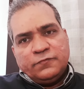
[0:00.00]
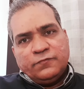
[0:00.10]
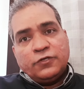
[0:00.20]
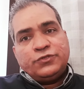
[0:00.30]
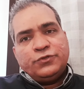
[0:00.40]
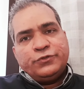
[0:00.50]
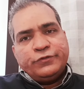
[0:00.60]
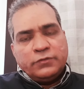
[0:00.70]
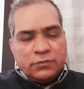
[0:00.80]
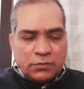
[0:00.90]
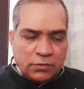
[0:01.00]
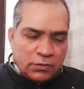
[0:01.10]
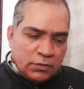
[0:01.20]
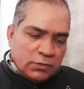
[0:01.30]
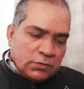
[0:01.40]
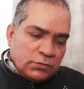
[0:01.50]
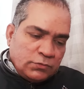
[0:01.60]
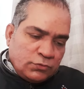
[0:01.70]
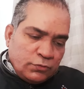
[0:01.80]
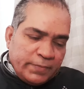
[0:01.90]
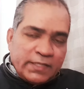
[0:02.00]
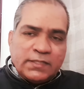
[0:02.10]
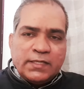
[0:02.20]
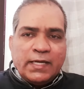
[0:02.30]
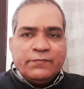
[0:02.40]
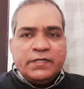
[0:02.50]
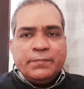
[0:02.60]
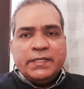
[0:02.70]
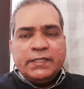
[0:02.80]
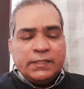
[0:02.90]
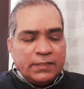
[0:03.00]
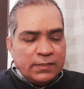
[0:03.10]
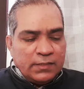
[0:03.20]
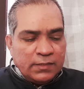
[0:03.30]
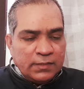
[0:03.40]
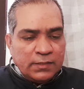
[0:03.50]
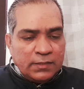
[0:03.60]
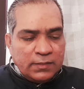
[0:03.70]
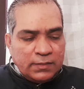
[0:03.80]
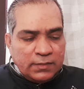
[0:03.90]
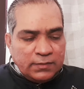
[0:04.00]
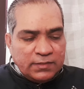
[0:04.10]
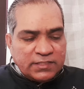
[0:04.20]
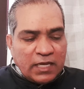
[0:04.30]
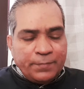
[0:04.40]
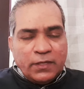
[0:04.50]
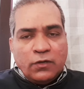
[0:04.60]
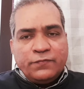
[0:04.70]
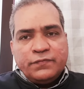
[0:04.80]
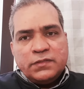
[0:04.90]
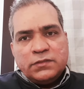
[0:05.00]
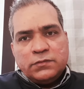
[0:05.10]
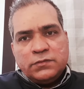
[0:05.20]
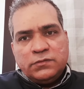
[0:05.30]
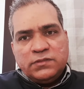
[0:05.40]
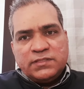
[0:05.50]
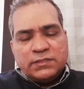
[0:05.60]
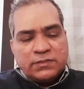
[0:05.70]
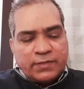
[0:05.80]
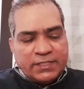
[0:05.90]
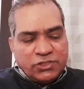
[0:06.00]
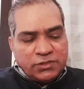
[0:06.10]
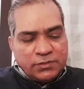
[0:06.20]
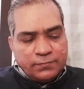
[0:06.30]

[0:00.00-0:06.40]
What to do? To make everybody disciple of Jesus Christ.